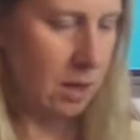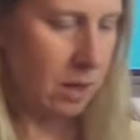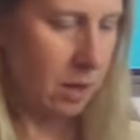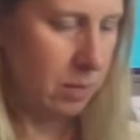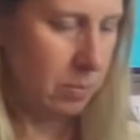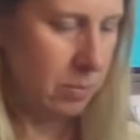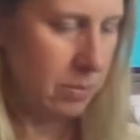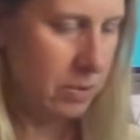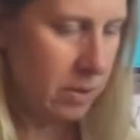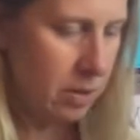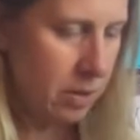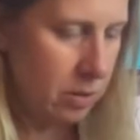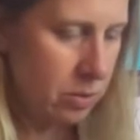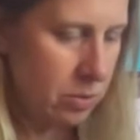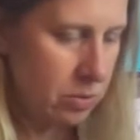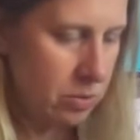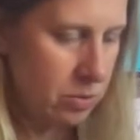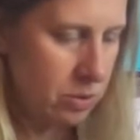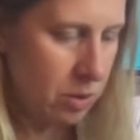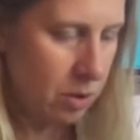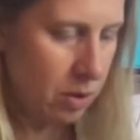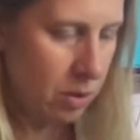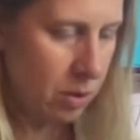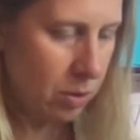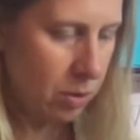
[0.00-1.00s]
up though,
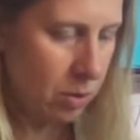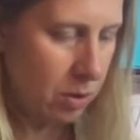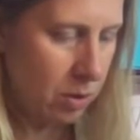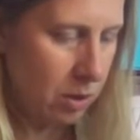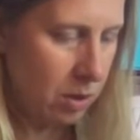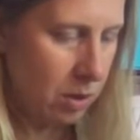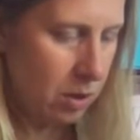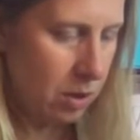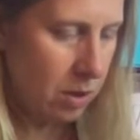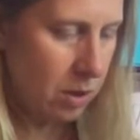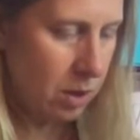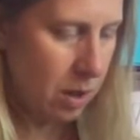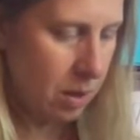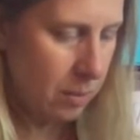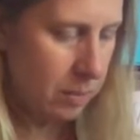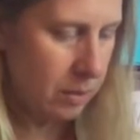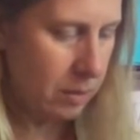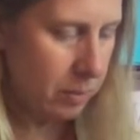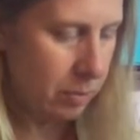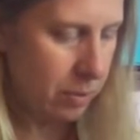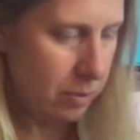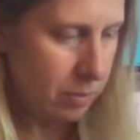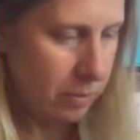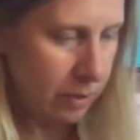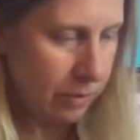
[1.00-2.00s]
so I'm going
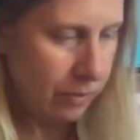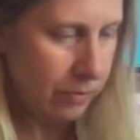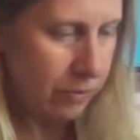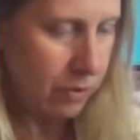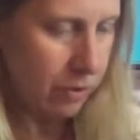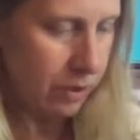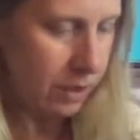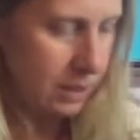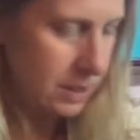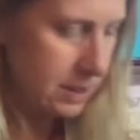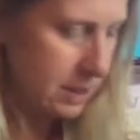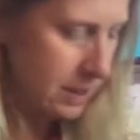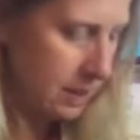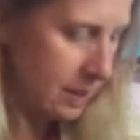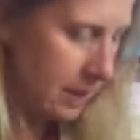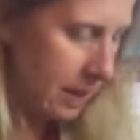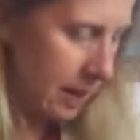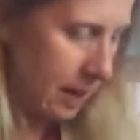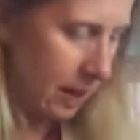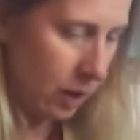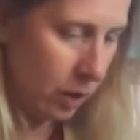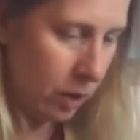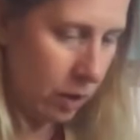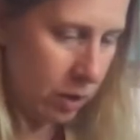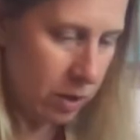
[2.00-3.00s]
to put my focus
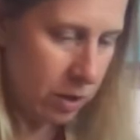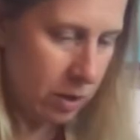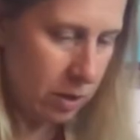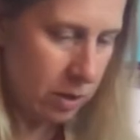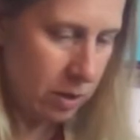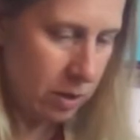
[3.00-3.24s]
there.